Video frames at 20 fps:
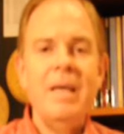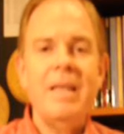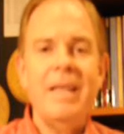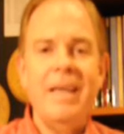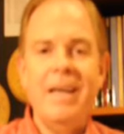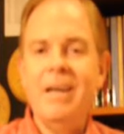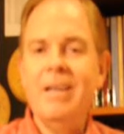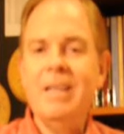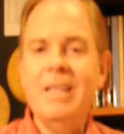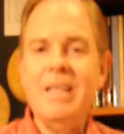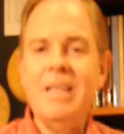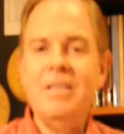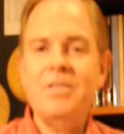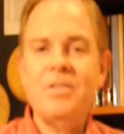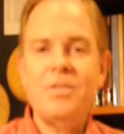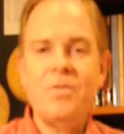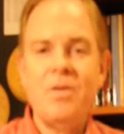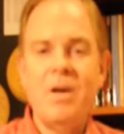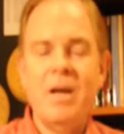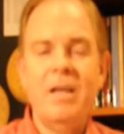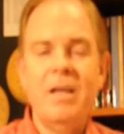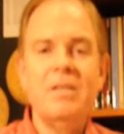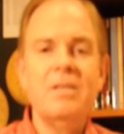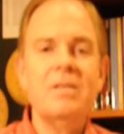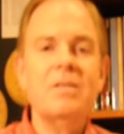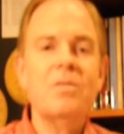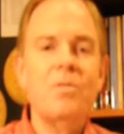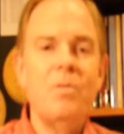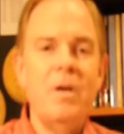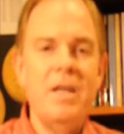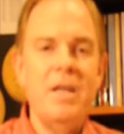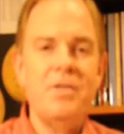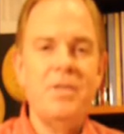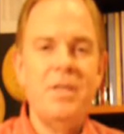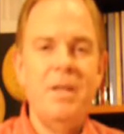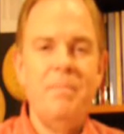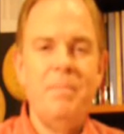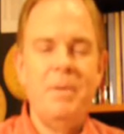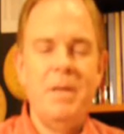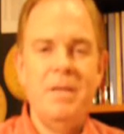They only struck
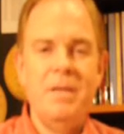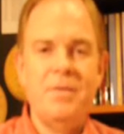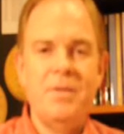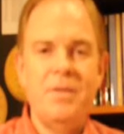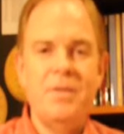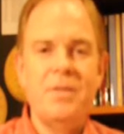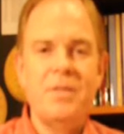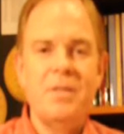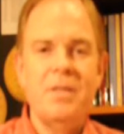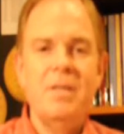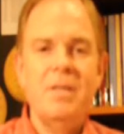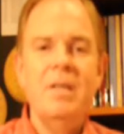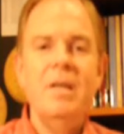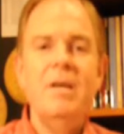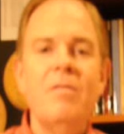20-cent pieces